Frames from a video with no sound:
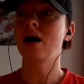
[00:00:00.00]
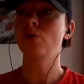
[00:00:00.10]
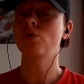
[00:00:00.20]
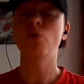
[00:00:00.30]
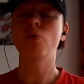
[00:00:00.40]

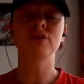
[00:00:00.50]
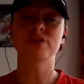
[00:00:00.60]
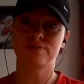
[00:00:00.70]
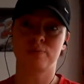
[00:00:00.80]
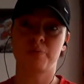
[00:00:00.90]

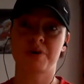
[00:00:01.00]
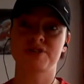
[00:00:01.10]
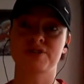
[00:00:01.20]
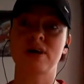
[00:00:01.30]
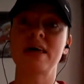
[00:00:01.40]
wonderful
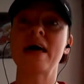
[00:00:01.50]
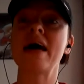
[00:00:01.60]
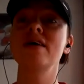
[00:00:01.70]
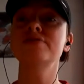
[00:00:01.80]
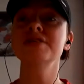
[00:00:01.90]
person.
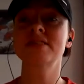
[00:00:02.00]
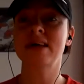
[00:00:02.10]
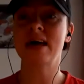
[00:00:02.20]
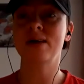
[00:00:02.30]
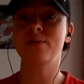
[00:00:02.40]
Every
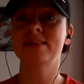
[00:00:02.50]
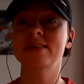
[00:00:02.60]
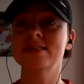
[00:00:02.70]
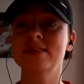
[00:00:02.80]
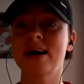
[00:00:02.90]
day we
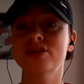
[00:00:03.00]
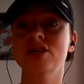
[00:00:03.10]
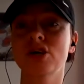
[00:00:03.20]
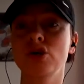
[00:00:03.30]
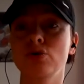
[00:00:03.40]
had such
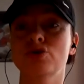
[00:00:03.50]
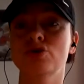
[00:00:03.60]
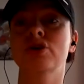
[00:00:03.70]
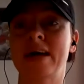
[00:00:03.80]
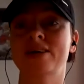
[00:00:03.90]
a
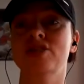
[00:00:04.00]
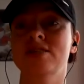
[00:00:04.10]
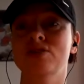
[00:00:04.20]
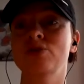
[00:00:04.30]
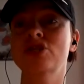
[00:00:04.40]
huge
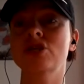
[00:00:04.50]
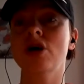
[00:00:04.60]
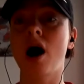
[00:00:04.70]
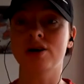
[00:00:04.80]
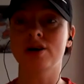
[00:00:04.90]
connection. We
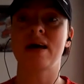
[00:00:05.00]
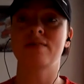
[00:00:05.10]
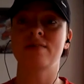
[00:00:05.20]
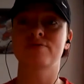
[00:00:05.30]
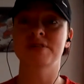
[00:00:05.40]
talked
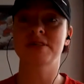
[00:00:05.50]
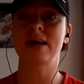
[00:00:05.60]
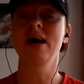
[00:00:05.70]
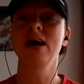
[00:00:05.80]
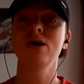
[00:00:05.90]
every day.